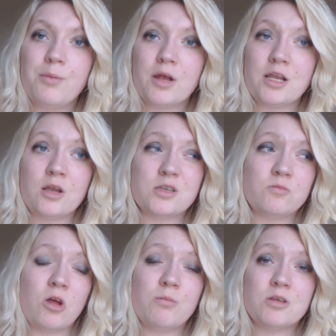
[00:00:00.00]
But
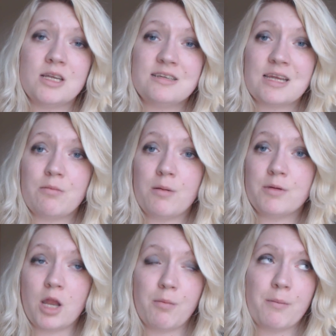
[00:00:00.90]
sometimes I need to get my
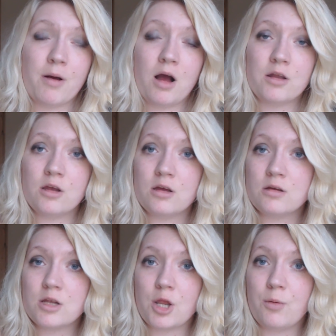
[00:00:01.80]
my
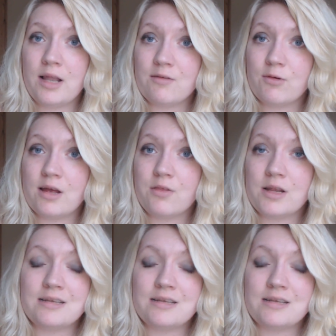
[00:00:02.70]
partner who I live with.